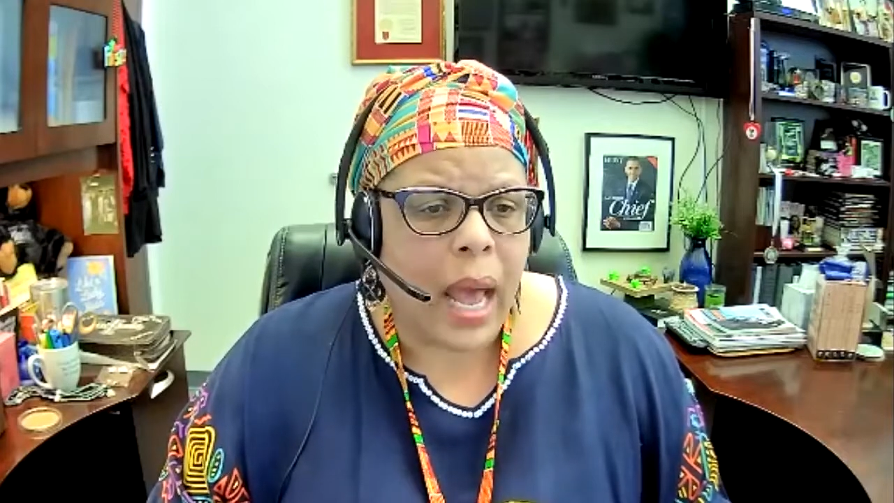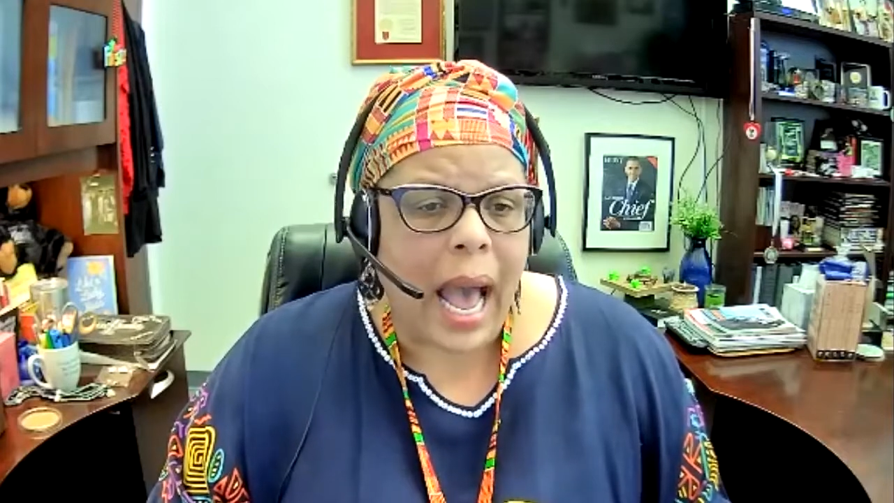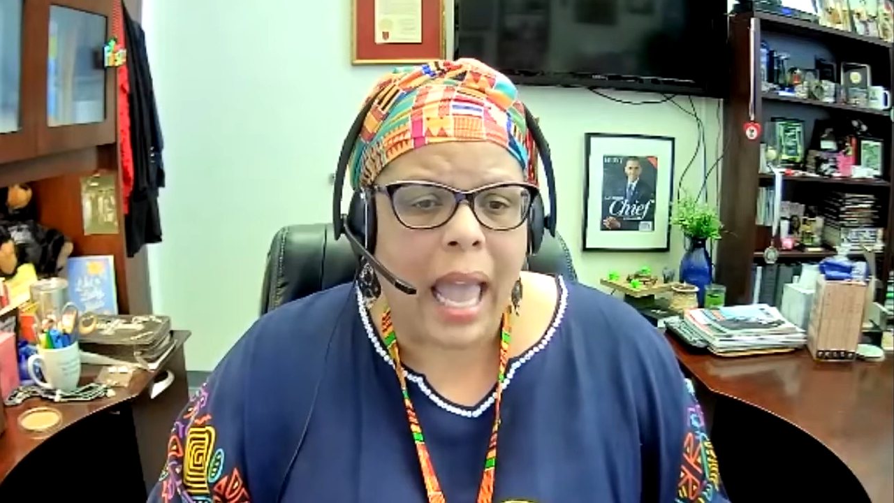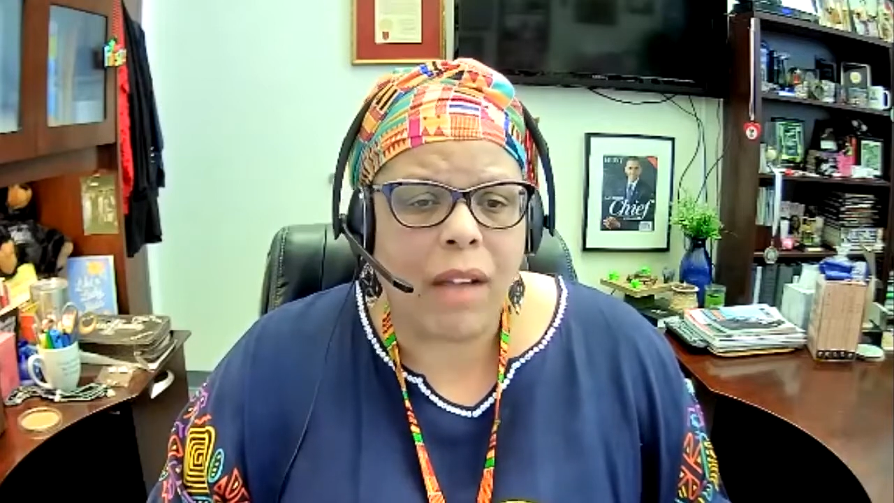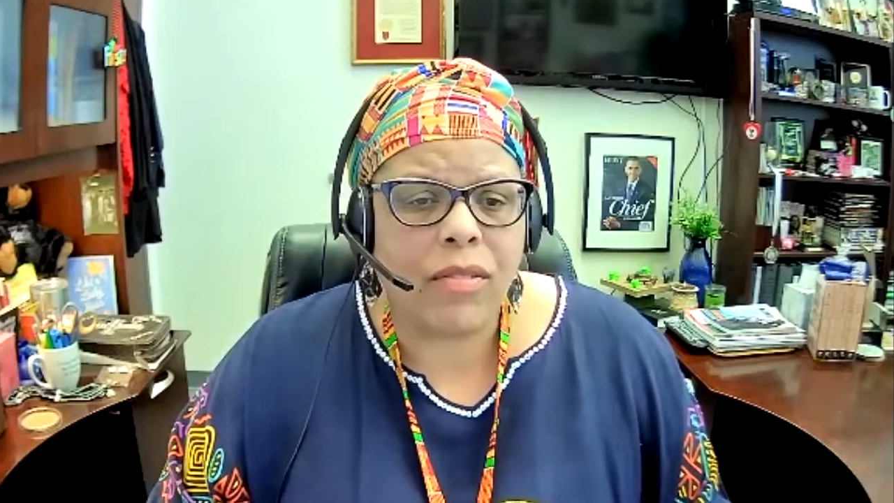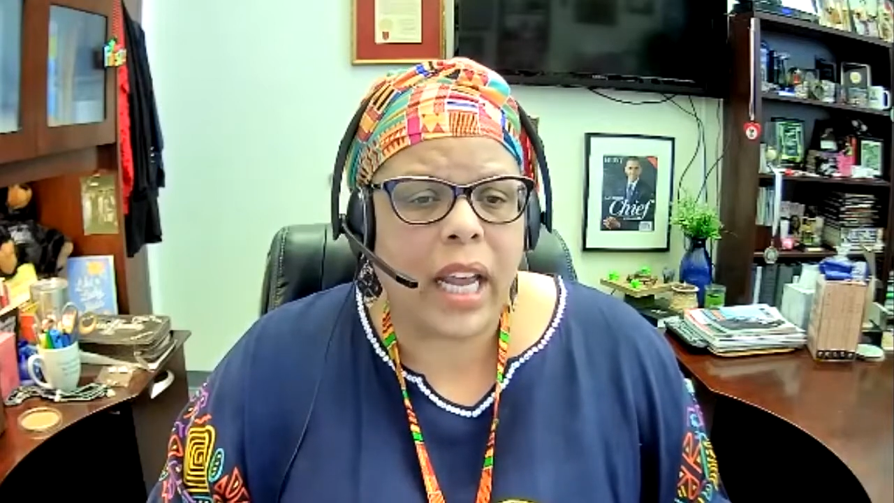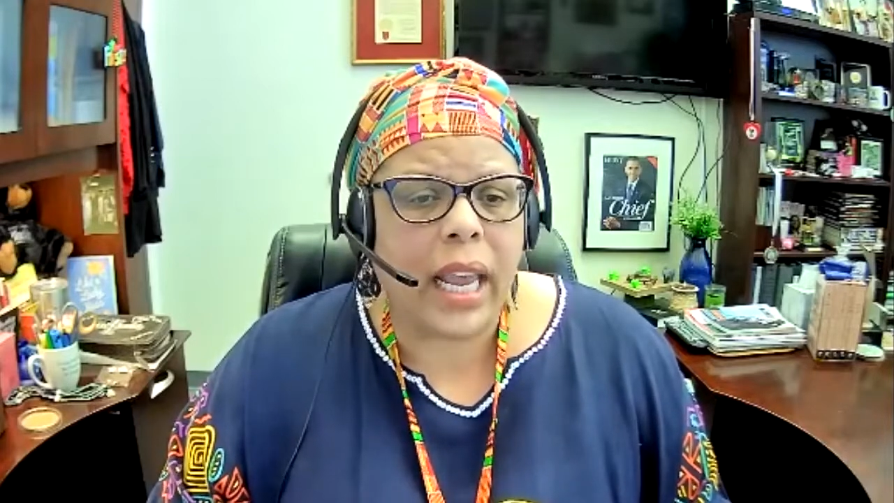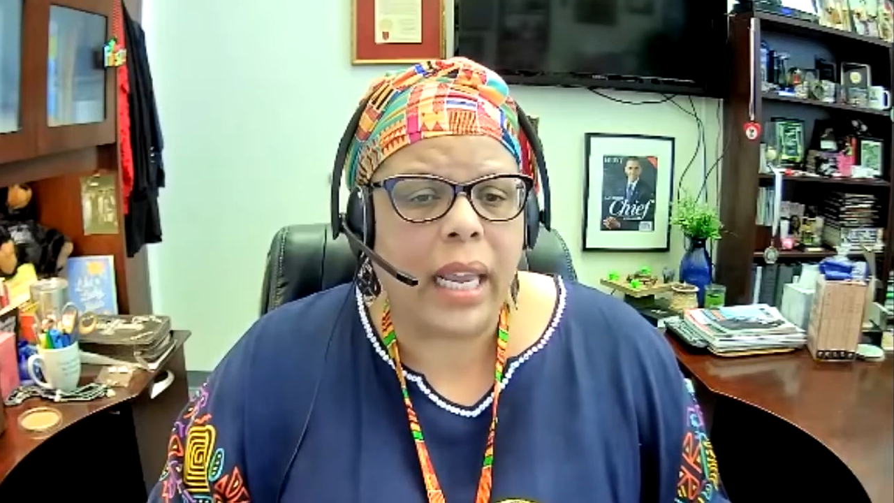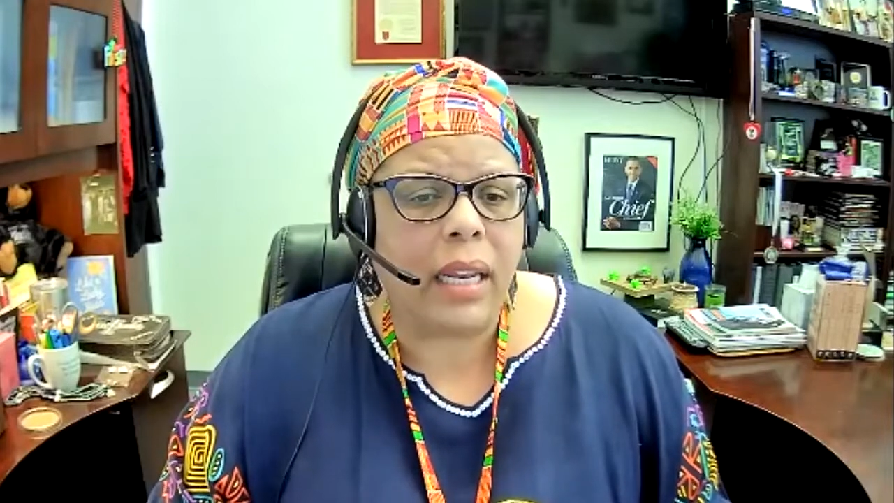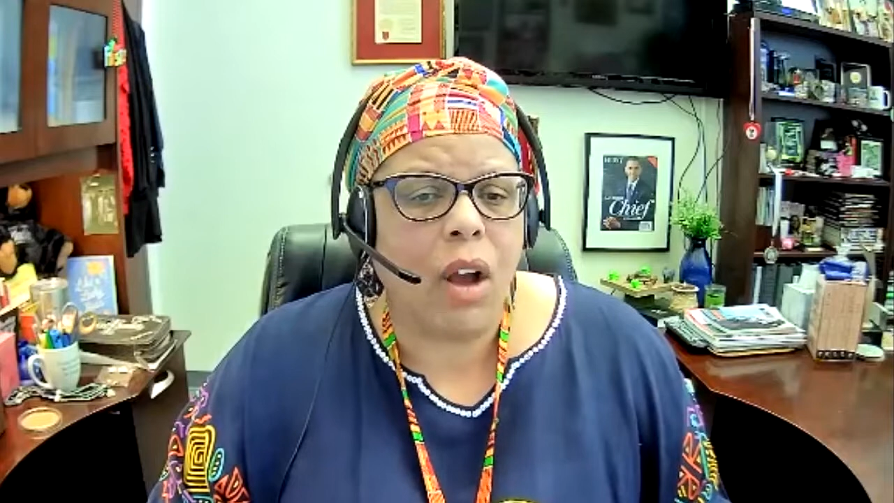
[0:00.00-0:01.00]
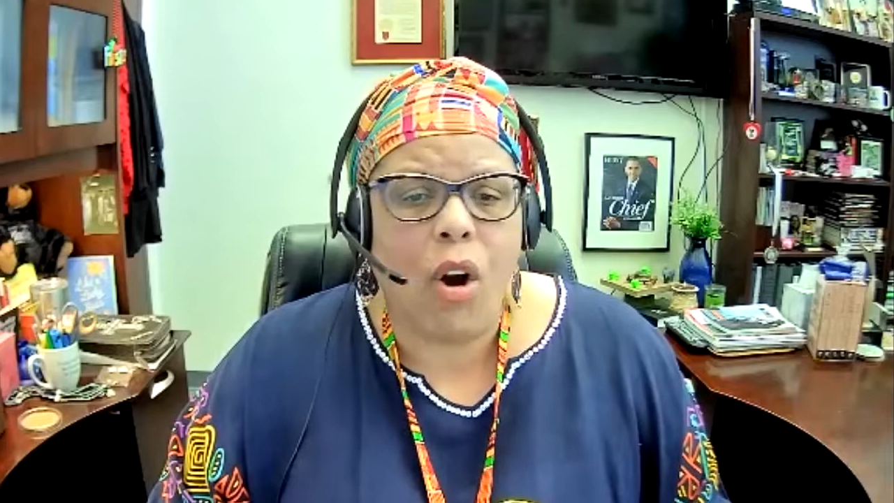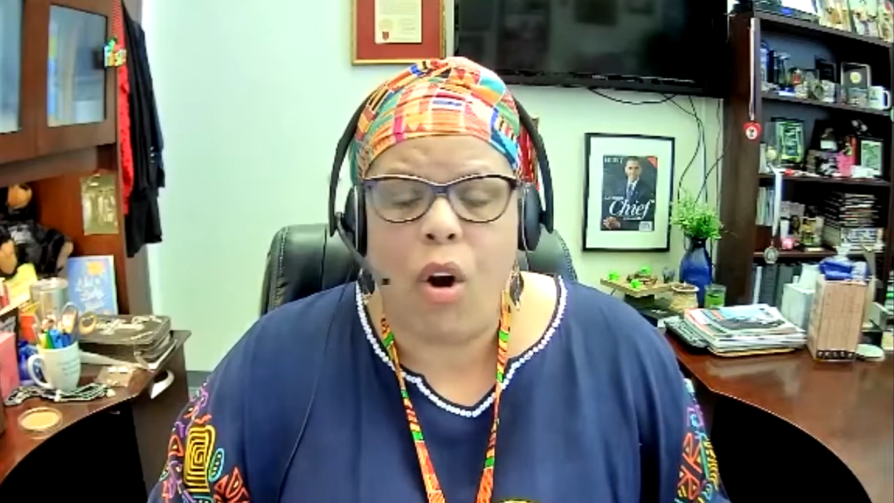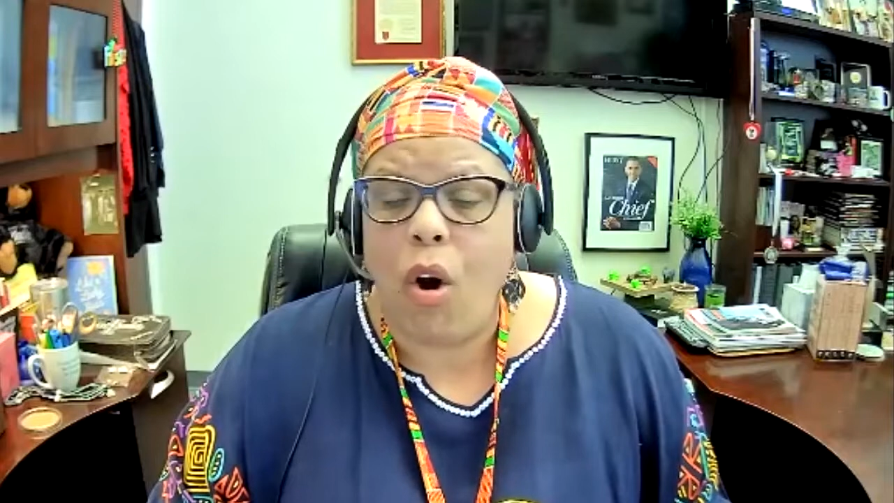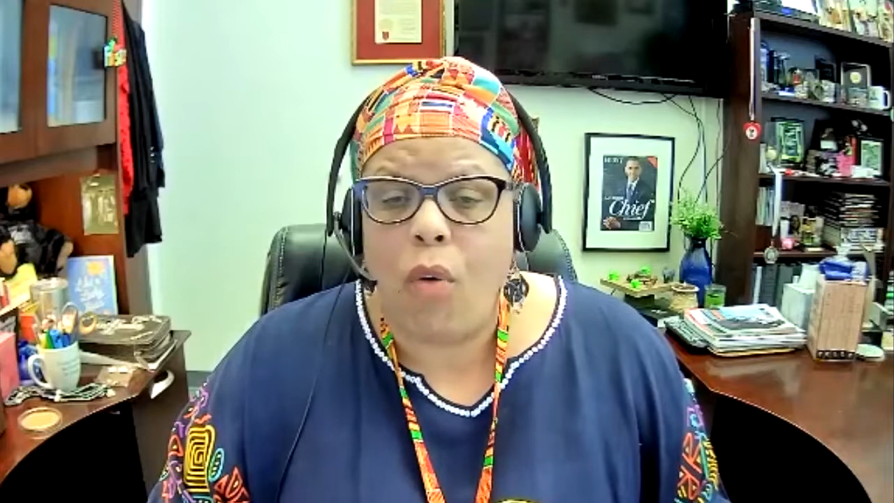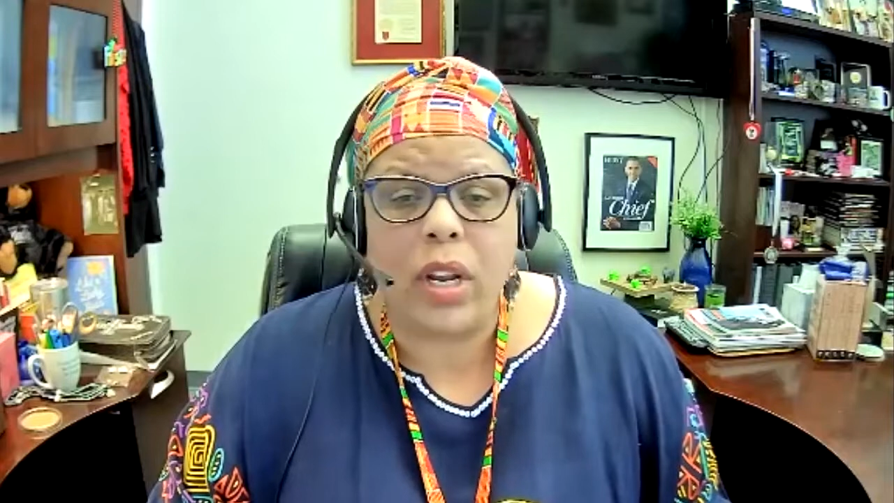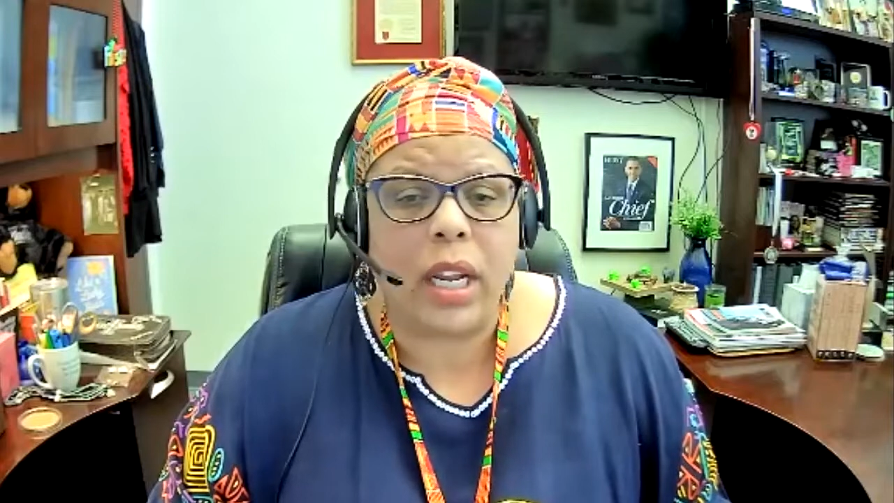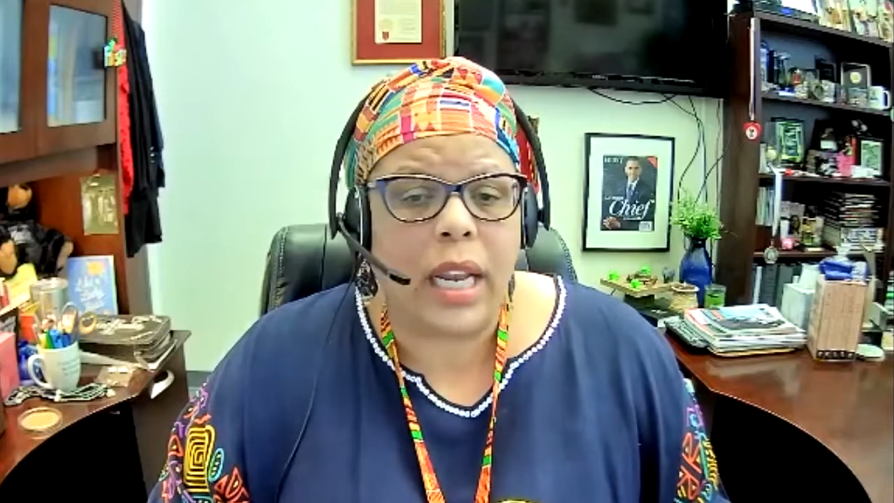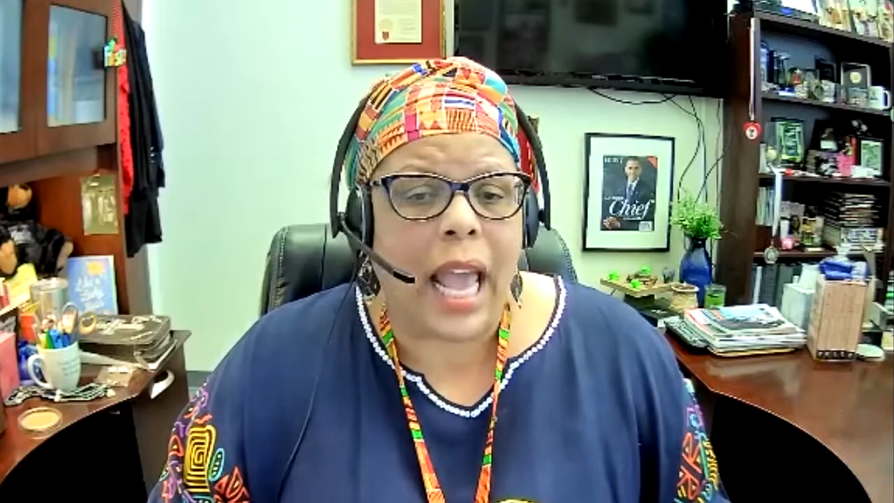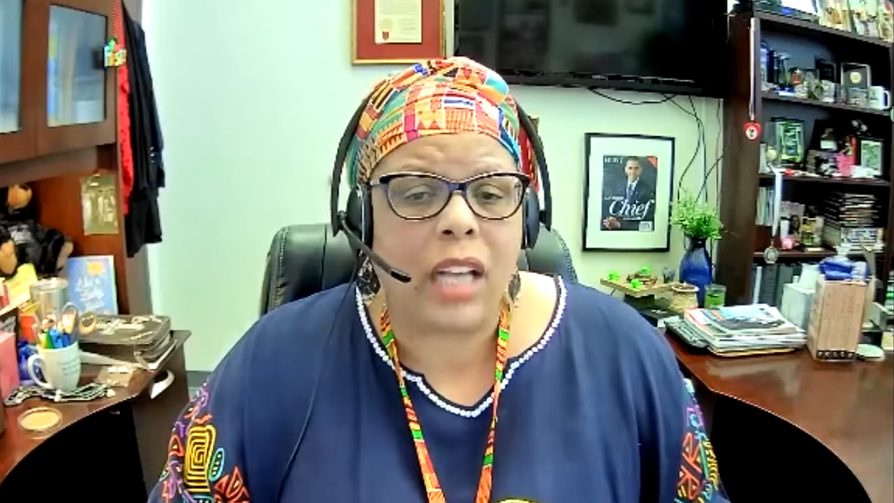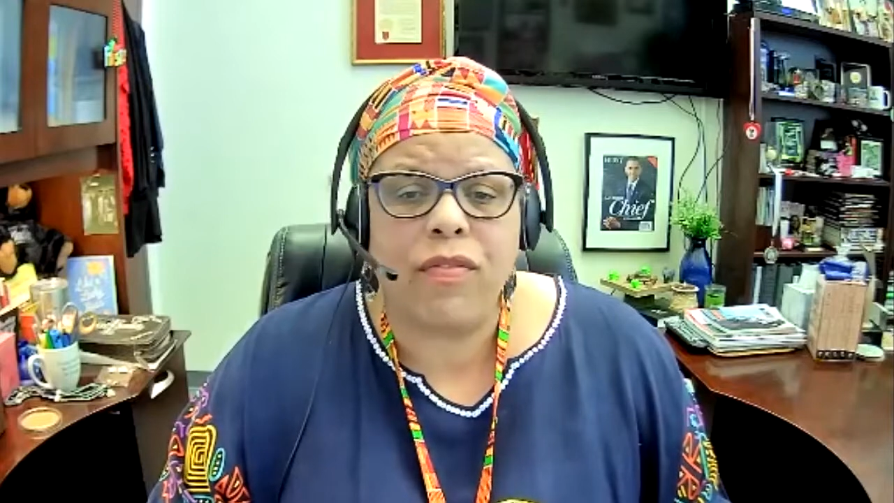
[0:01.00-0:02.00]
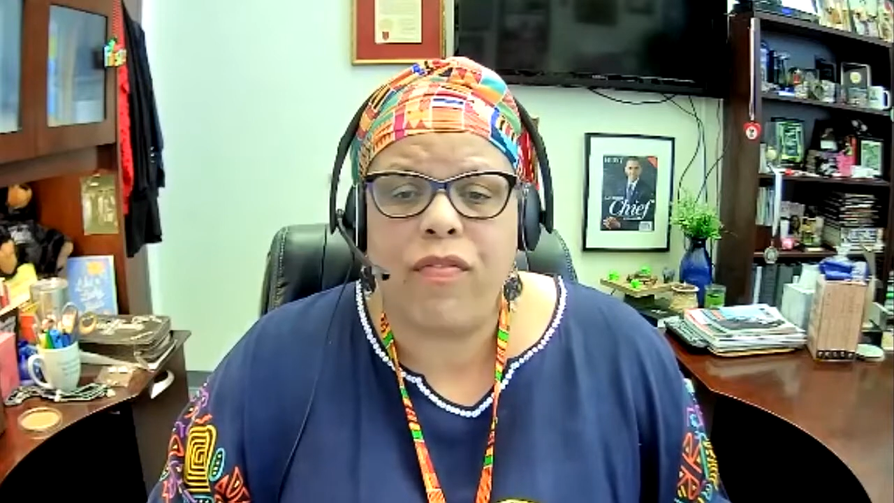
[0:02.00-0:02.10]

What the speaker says: I have attained over the last